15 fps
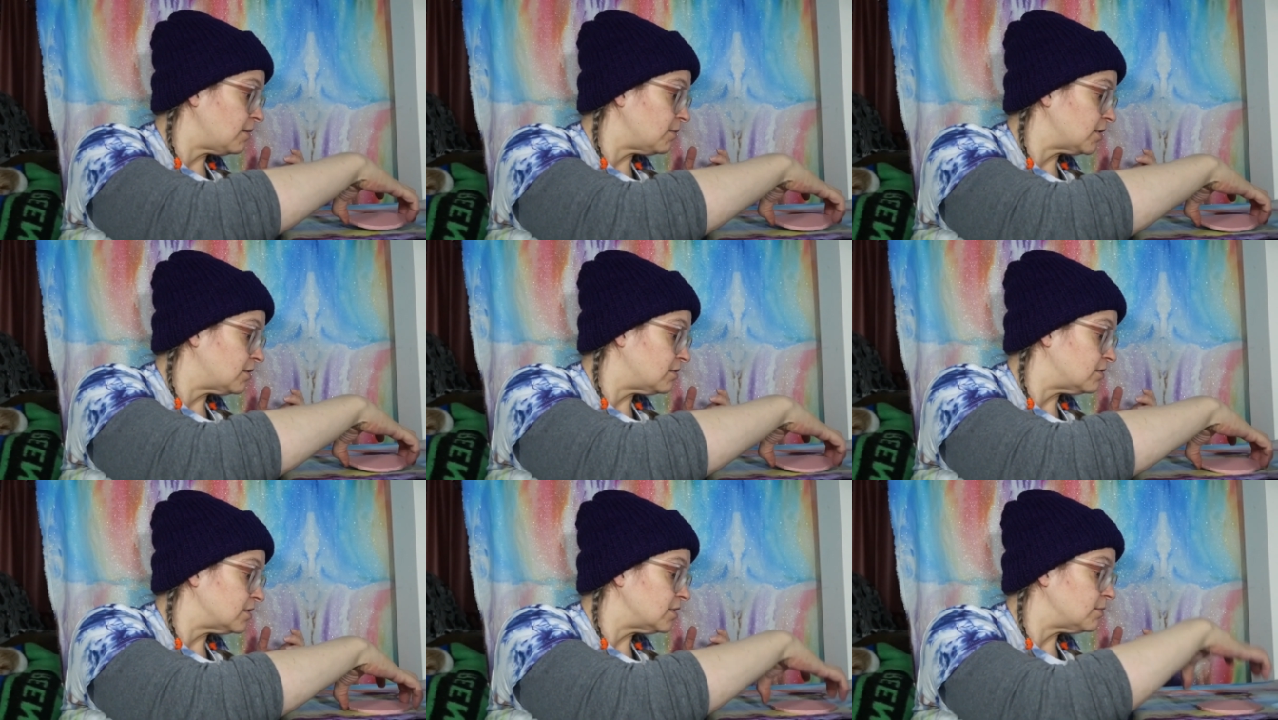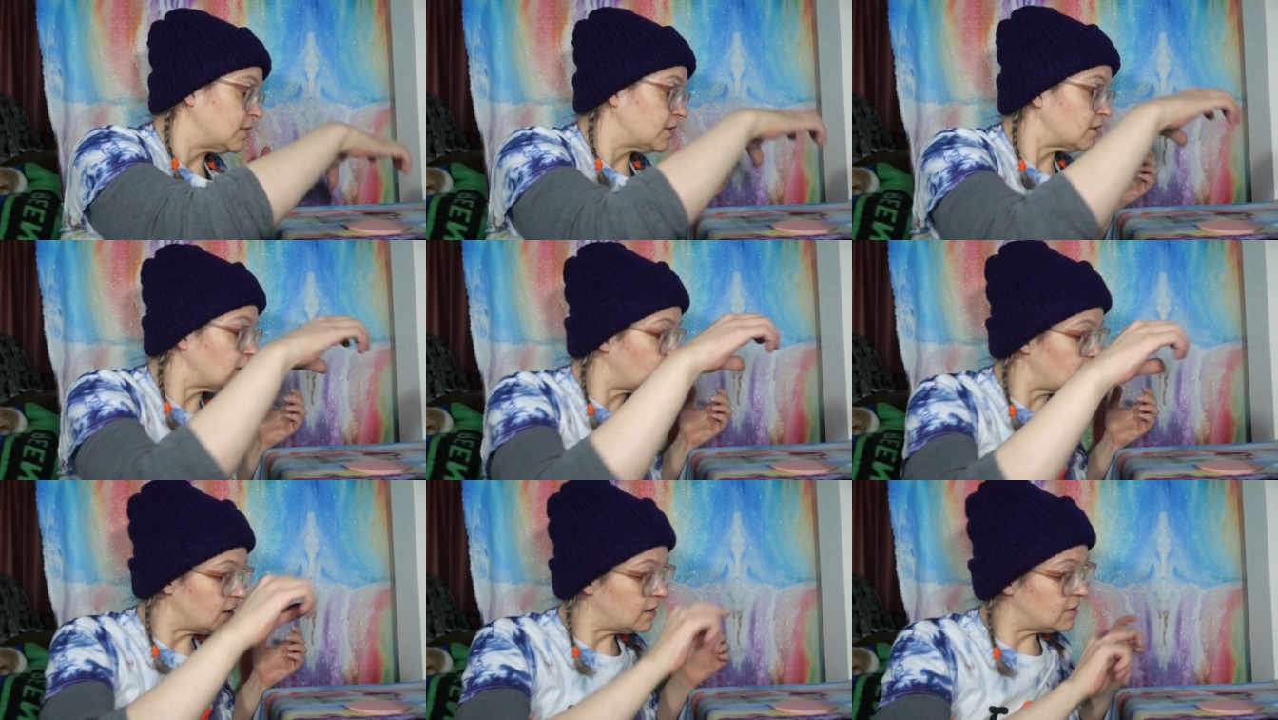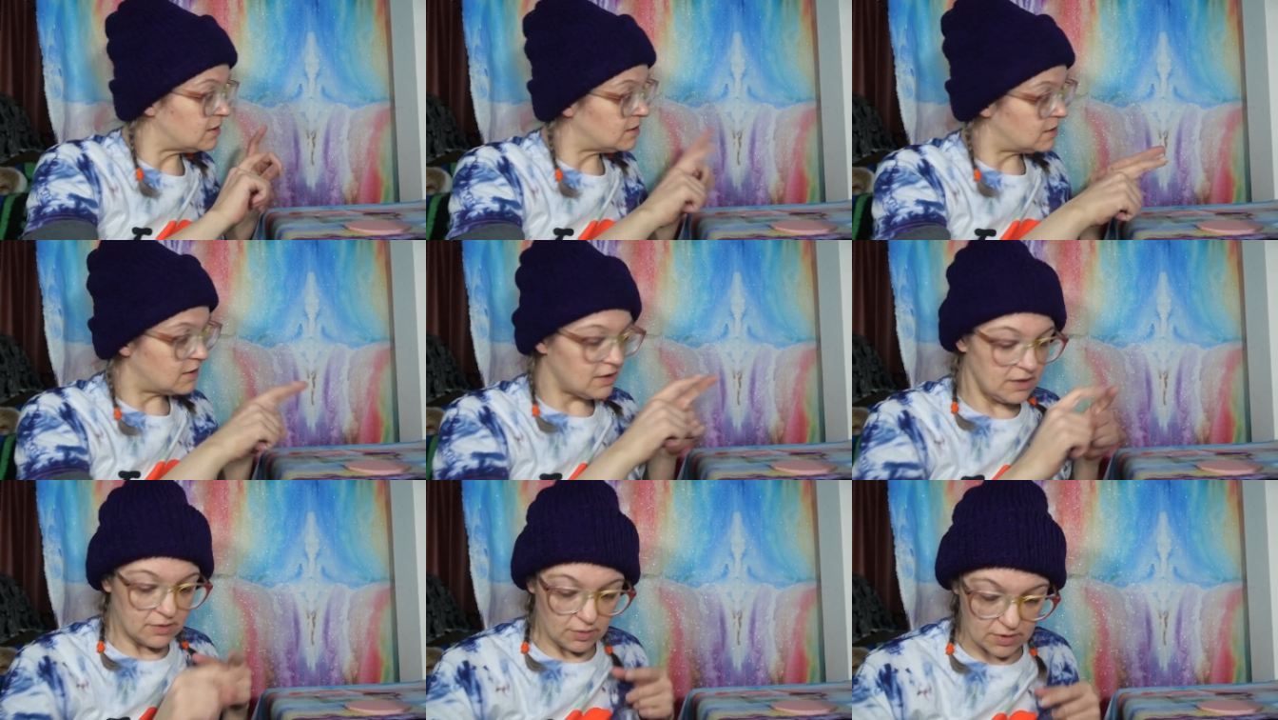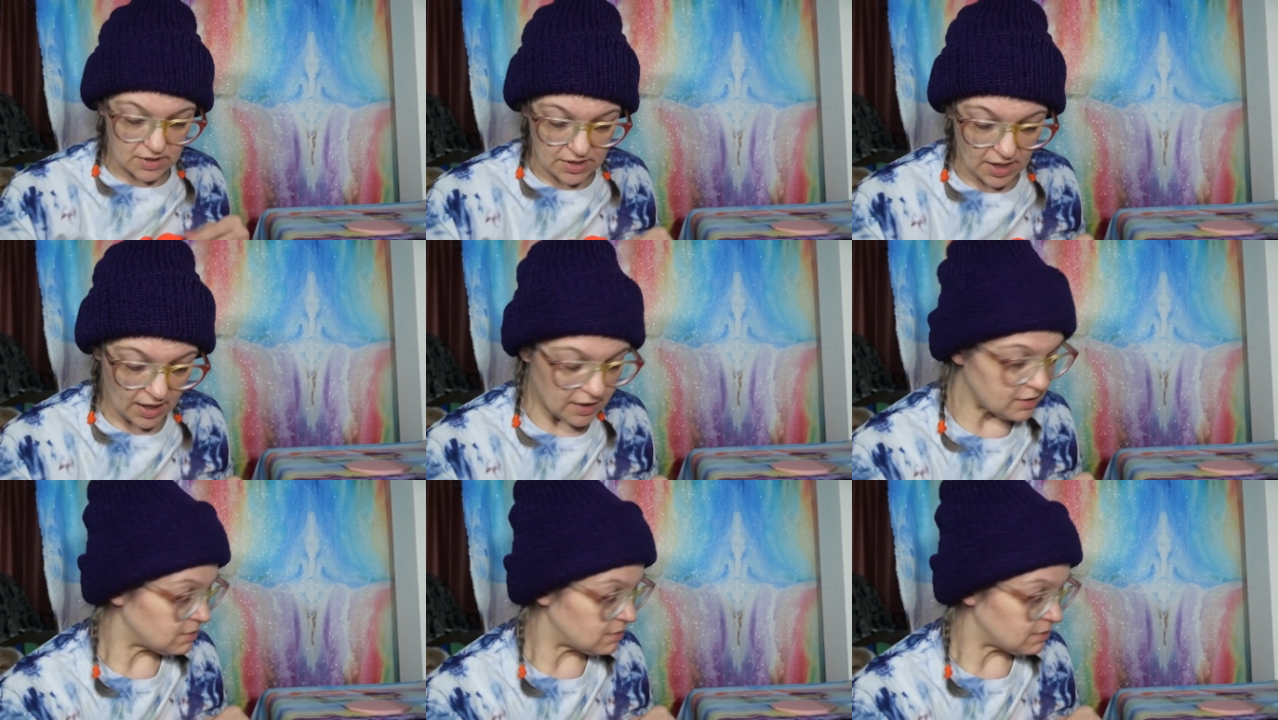I'm going to go a little bit towards that